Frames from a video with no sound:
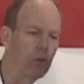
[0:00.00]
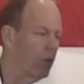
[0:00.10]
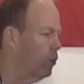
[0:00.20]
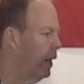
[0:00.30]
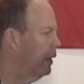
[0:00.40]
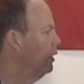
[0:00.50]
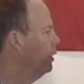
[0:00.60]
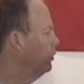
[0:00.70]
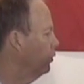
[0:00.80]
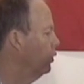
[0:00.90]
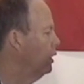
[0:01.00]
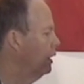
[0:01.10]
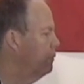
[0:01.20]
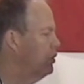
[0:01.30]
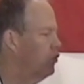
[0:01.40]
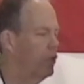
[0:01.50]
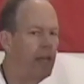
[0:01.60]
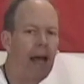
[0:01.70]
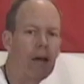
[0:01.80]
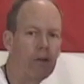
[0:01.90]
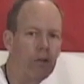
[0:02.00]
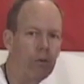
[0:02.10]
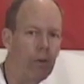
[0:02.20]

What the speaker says: correct. So let me show you how to do